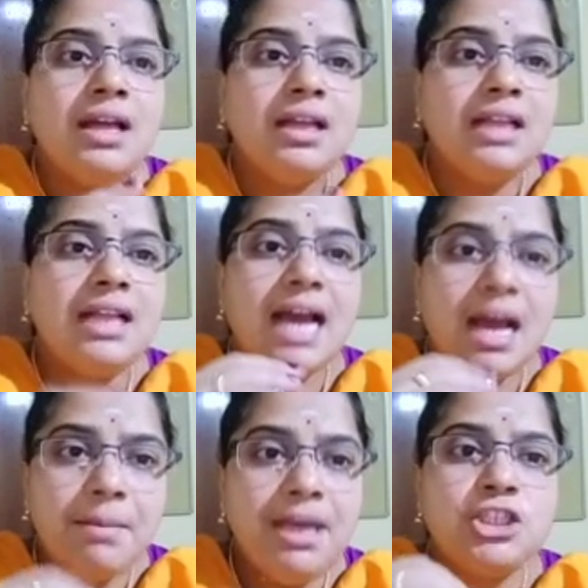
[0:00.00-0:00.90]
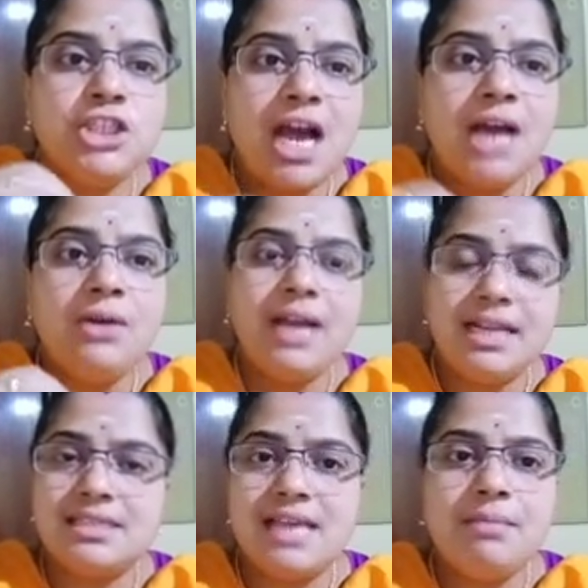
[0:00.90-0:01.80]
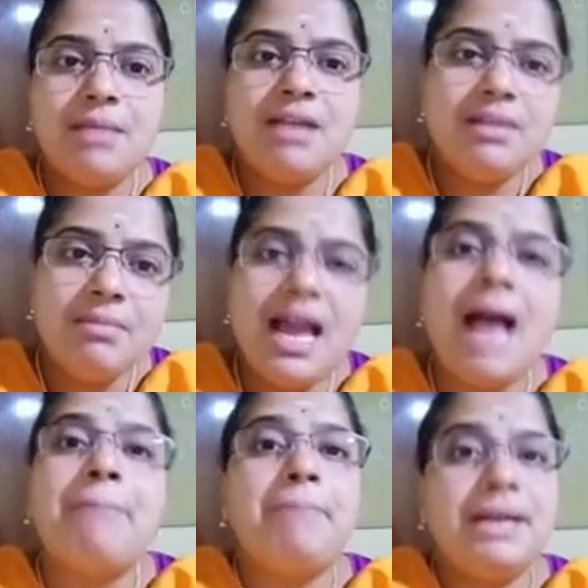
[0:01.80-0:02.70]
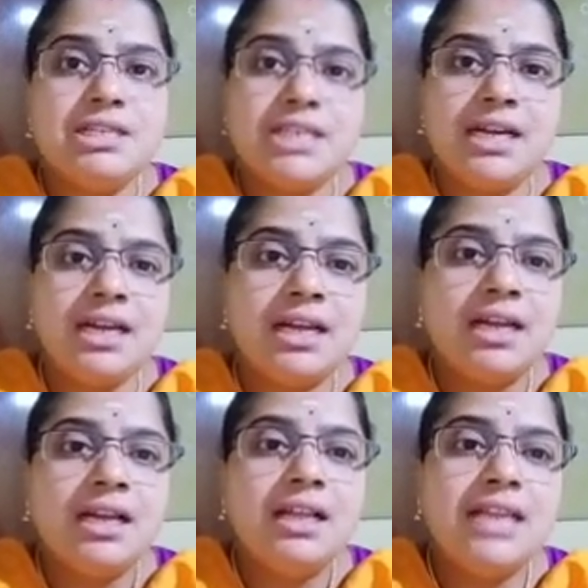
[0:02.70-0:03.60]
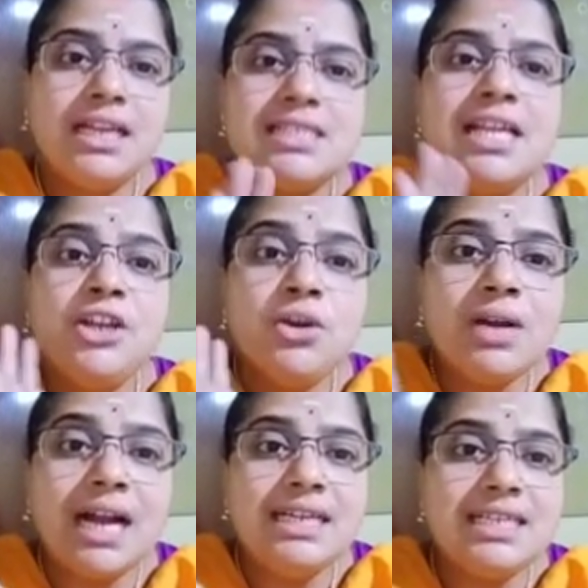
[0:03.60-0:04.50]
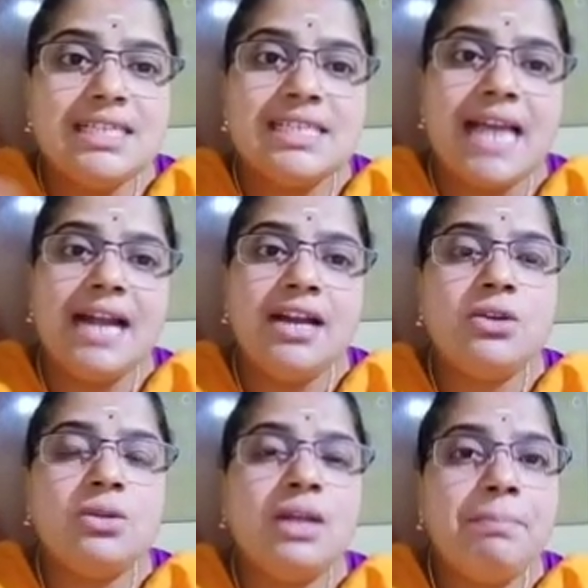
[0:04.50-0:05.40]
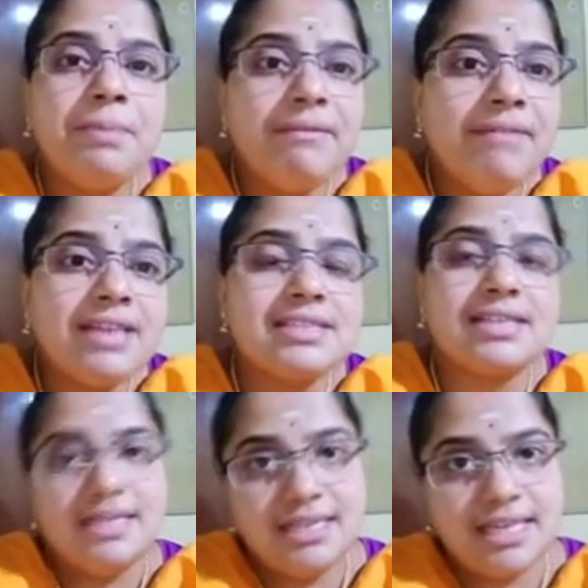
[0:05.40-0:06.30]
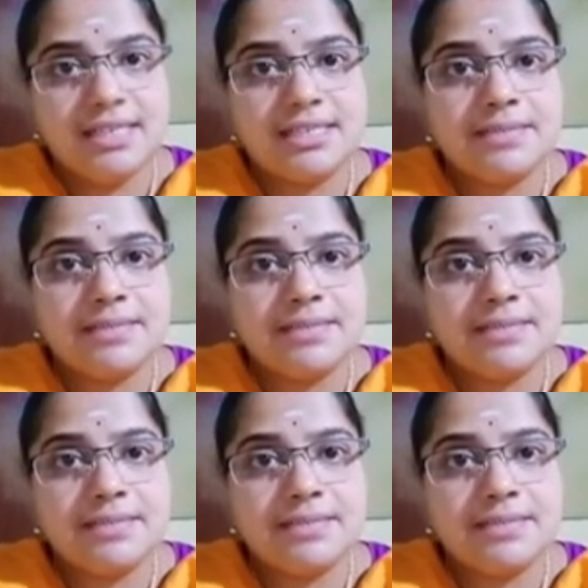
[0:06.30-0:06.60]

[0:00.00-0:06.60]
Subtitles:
the Amir, Shahrukh and Salman will be appended. That is, the new content is added to the previous content.